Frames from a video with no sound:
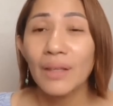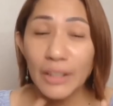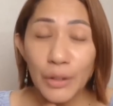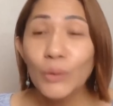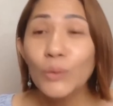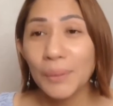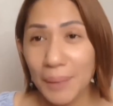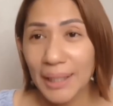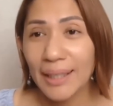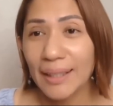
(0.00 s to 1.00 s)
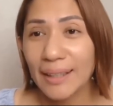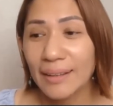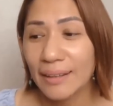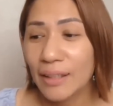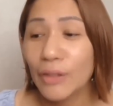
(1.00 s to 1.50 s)
use me,
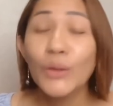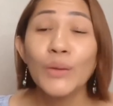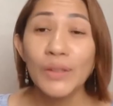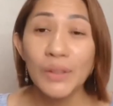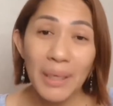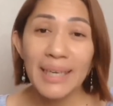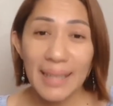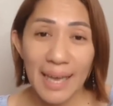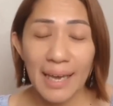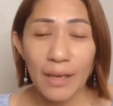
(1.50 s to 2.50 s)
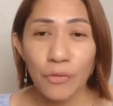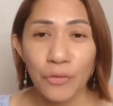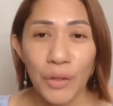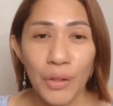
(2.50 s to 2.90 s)
use my life